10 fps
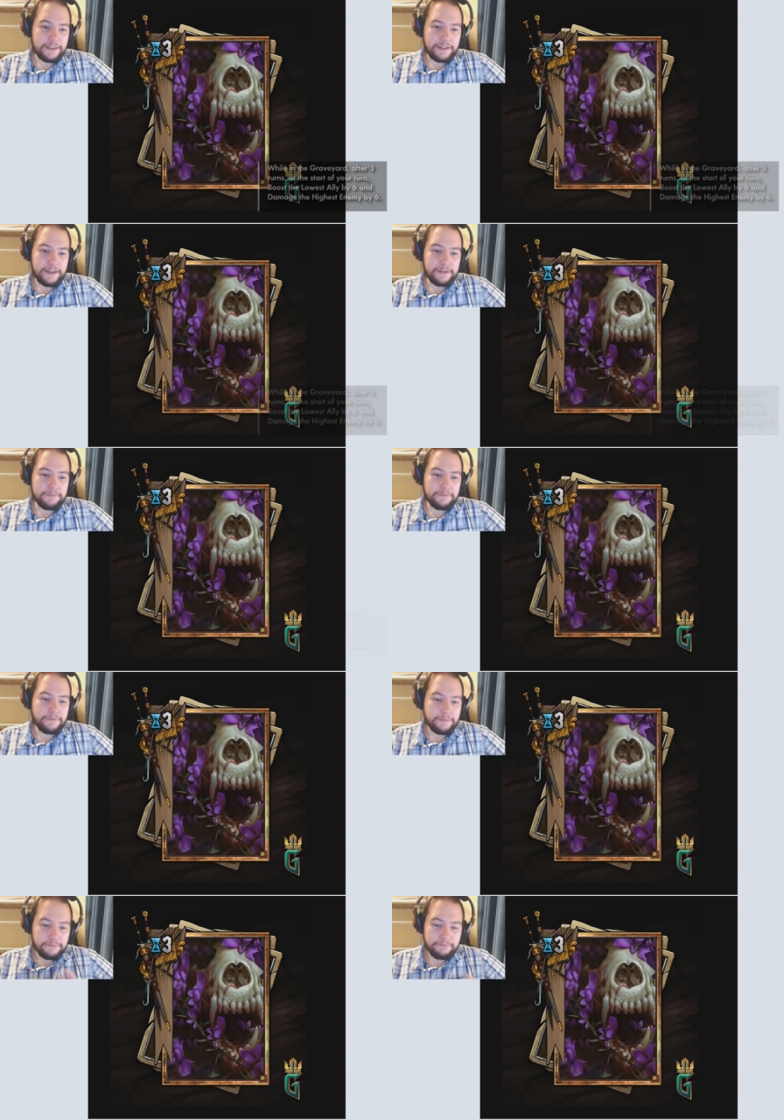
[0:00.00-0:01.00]
Um,
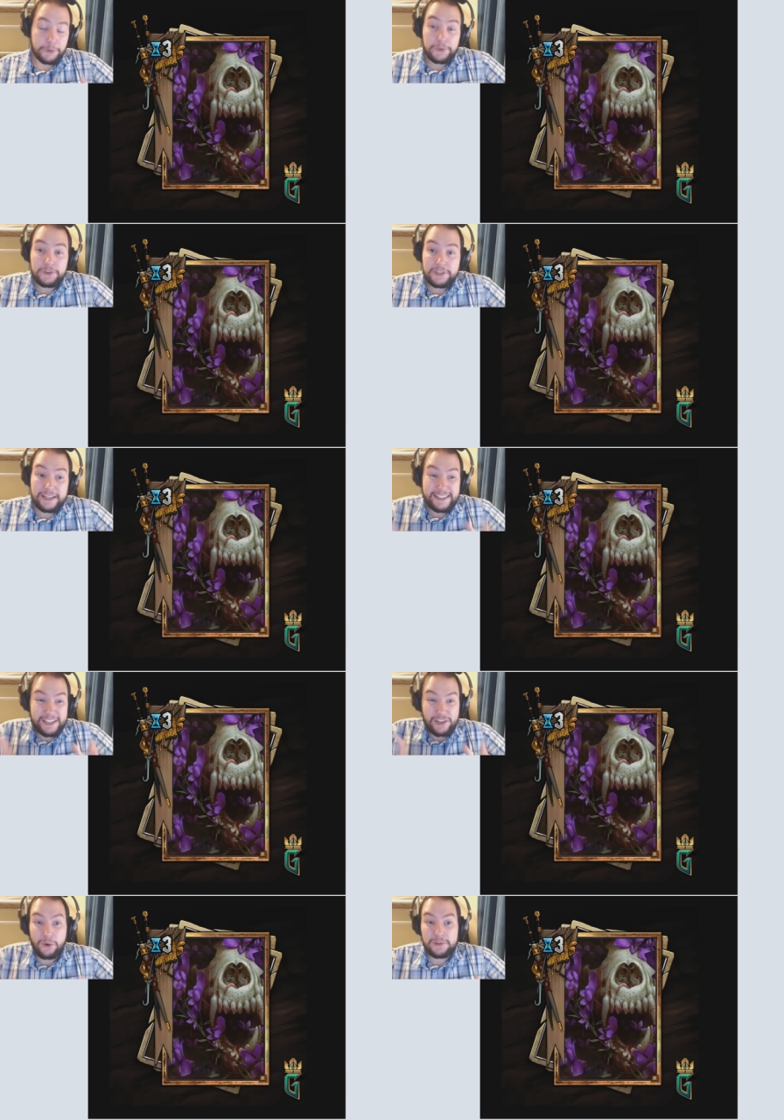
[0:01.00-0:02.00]
but we'll see. It is a
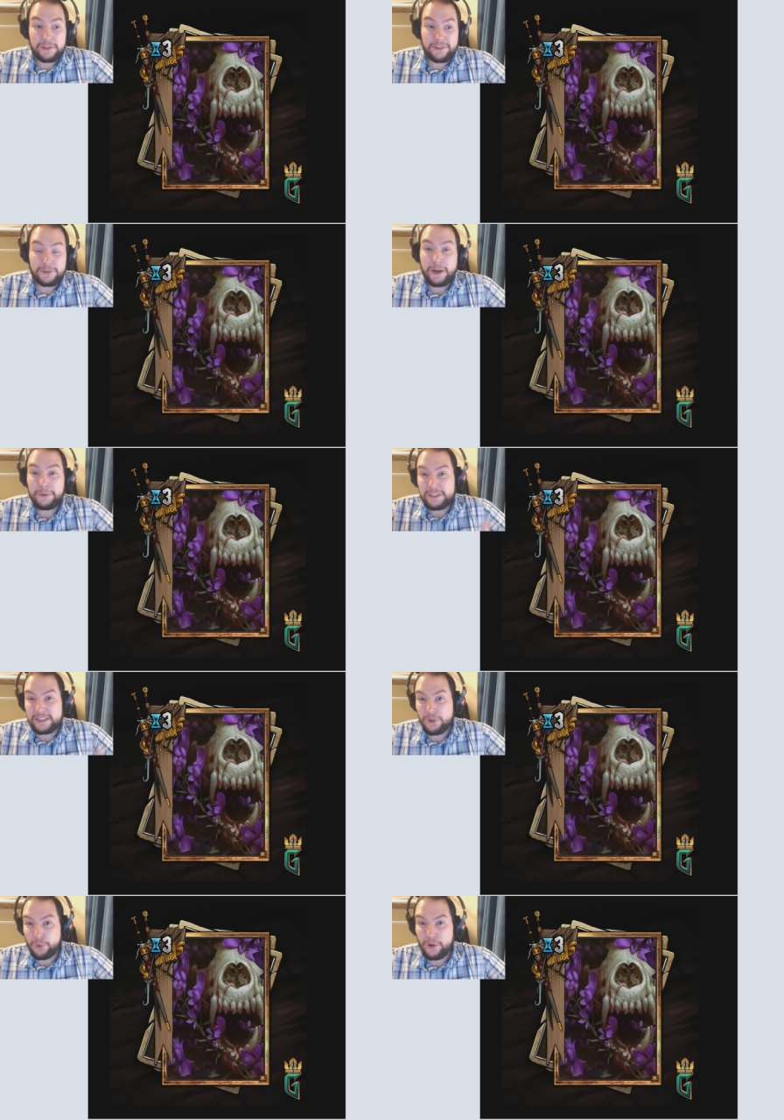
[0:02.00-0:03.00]
gold slot as well, which is
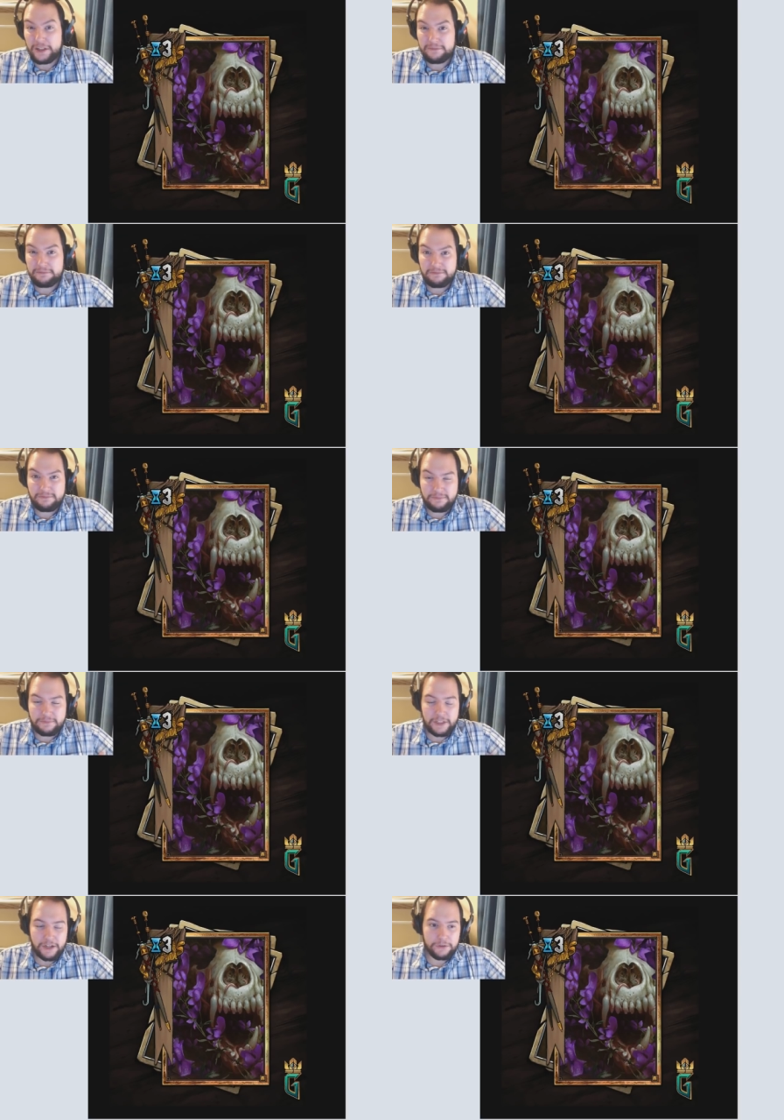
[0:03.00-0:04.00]
quite, you know,